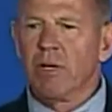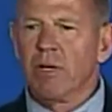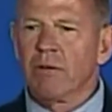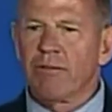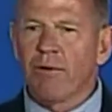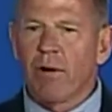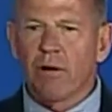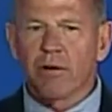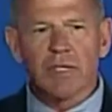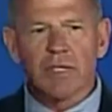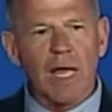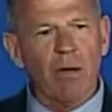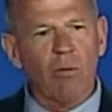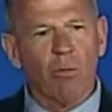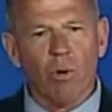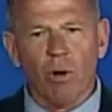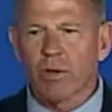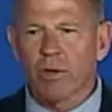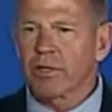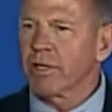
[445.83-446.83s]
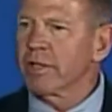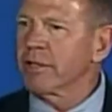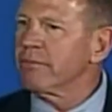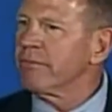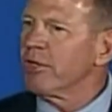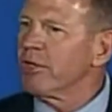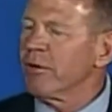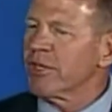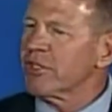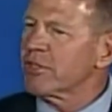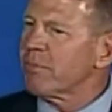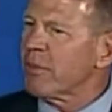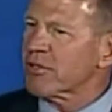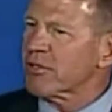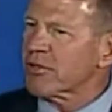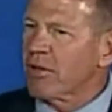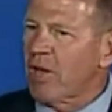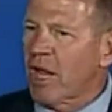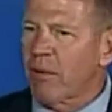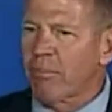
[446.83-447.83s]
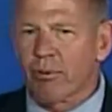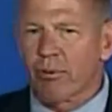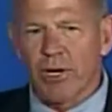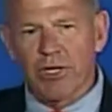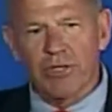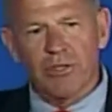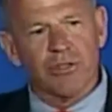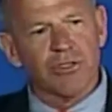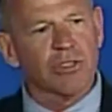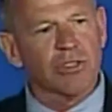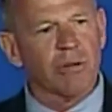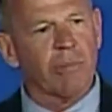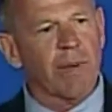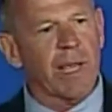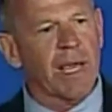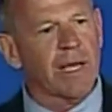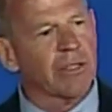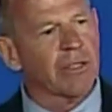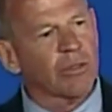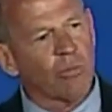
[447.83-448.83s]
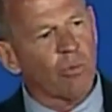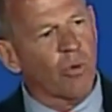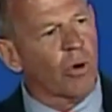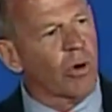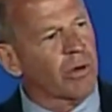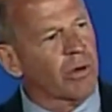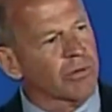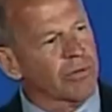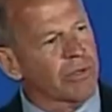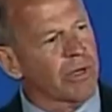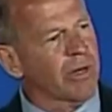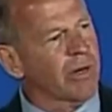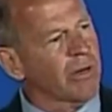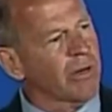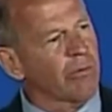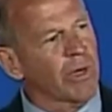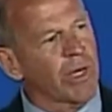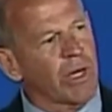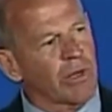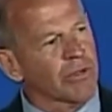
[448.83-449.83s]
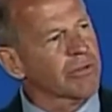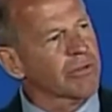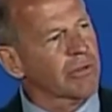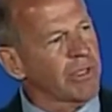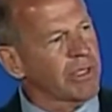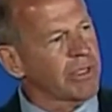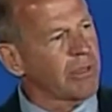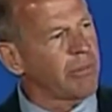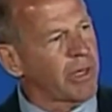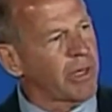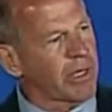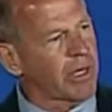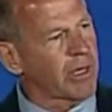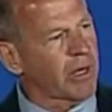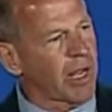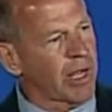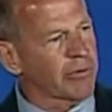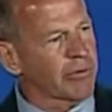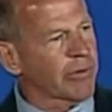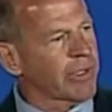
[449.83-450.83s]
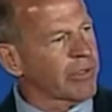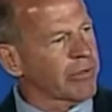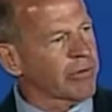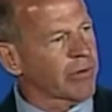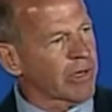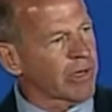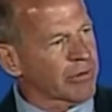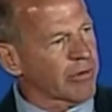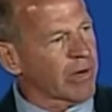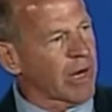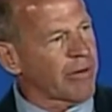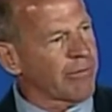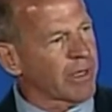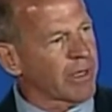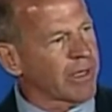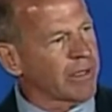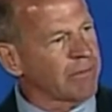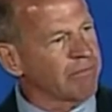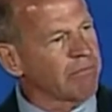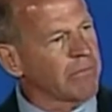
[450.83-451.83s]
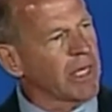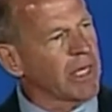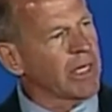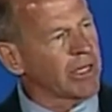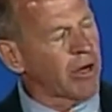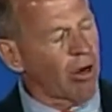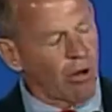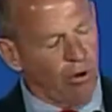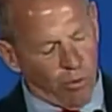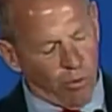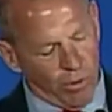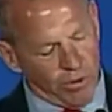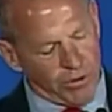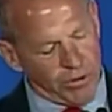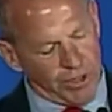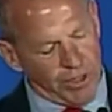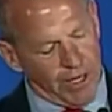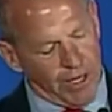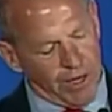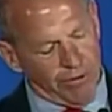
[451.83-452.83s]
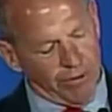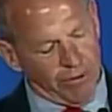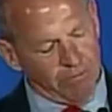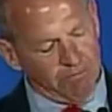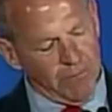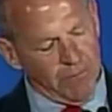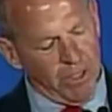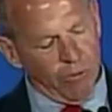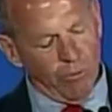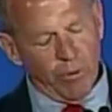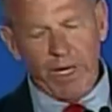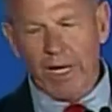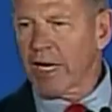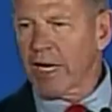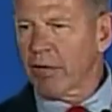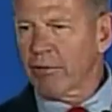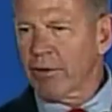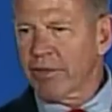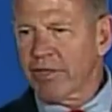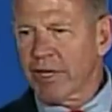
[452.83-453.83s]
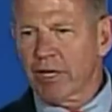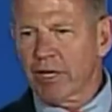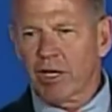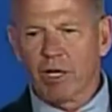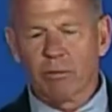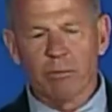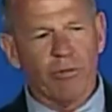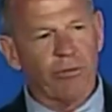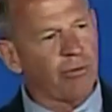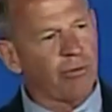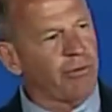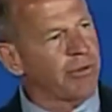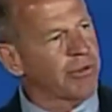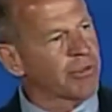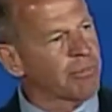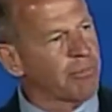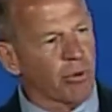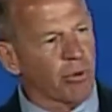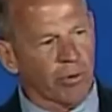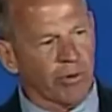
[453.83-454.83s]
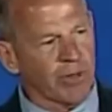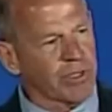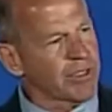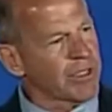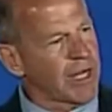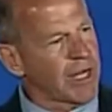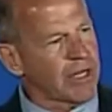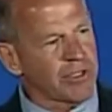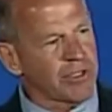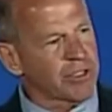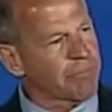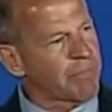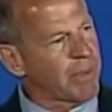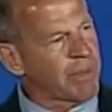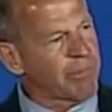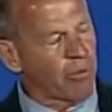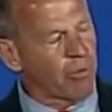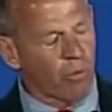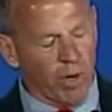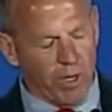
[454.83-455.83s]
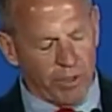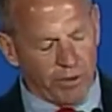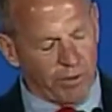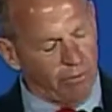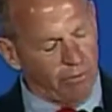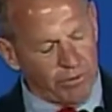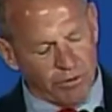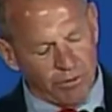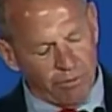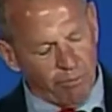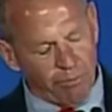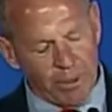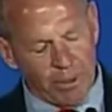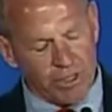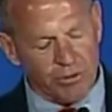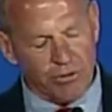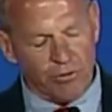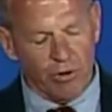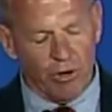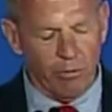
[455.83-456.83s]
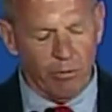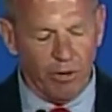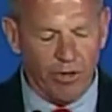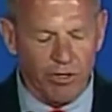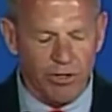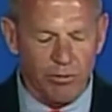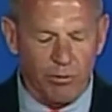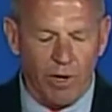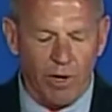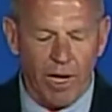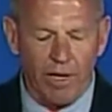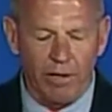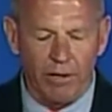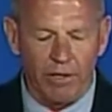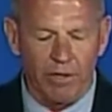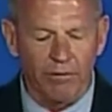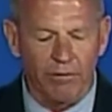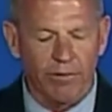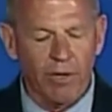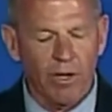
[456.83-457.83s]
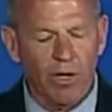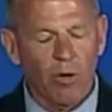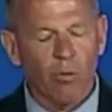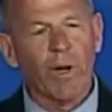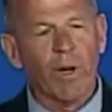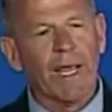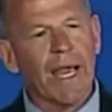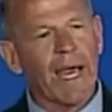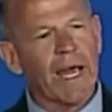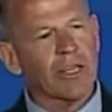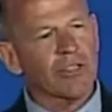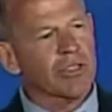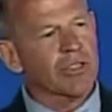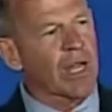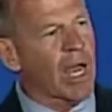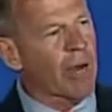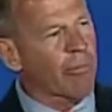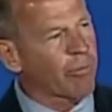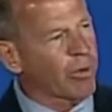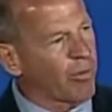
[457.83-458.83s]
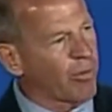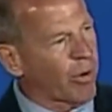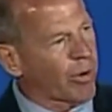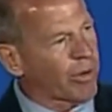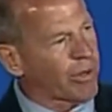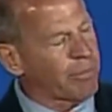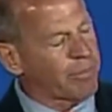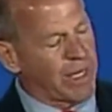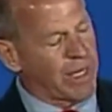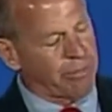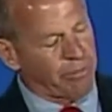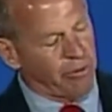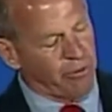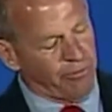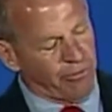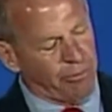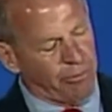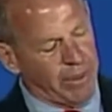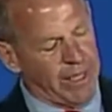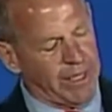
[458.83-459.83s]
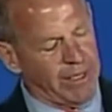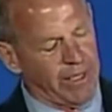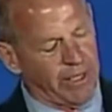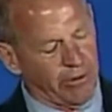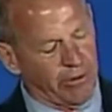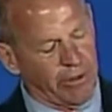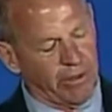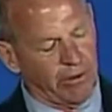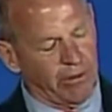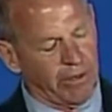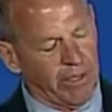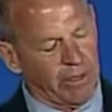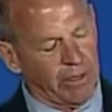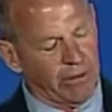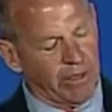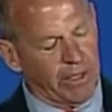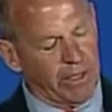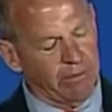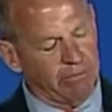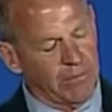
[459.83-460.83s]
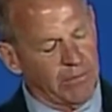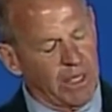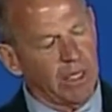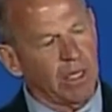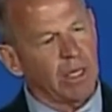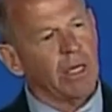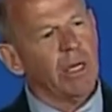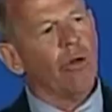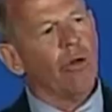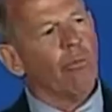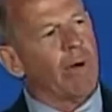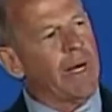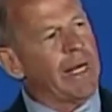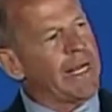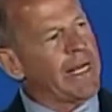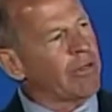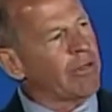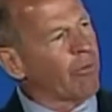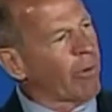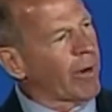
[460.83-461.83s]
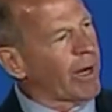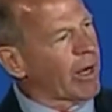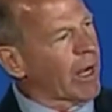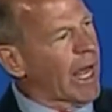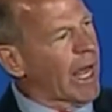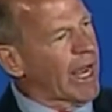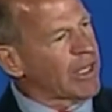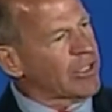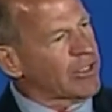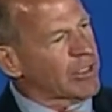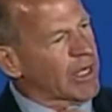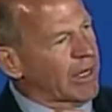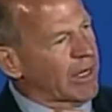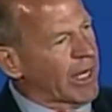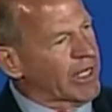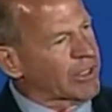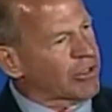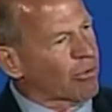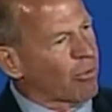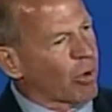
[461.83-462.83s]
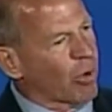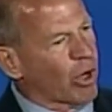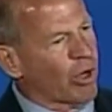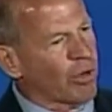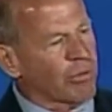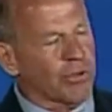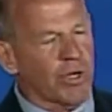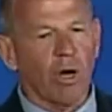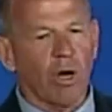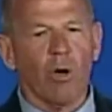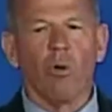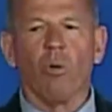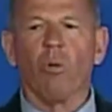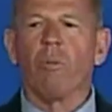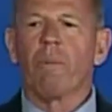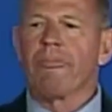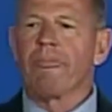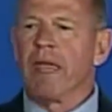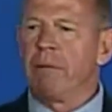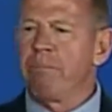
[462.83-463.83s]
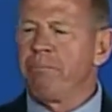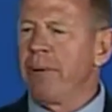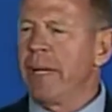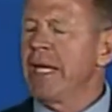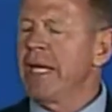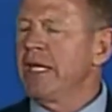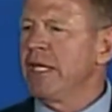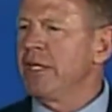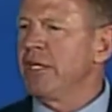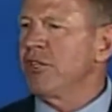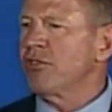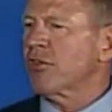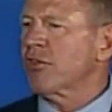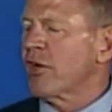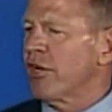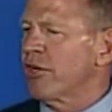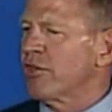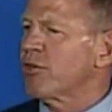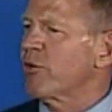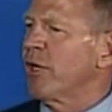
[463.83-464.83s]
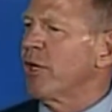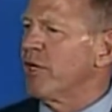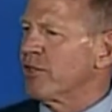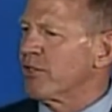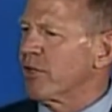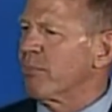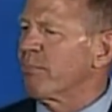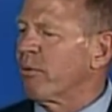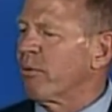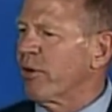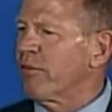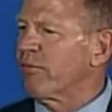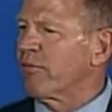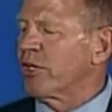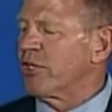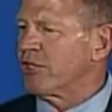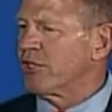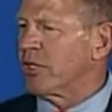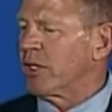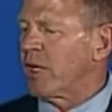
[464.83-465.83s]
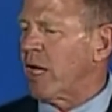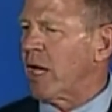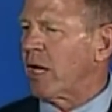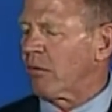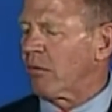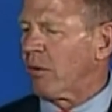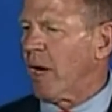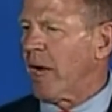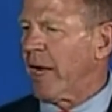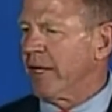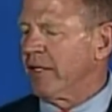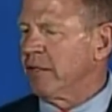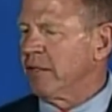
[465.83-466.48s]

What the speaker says: Folks, I worked at U.S. Special Operations Command in the War on Terror, and we also did the money laundering, drug trafficking, and it all works together. We got everything coming through this border. It's not just people wanting to pick strawberries where I live. We got to stop rewarding people for being here illegally. We need to realize and let the world know that being in this country is a privilege and not a right.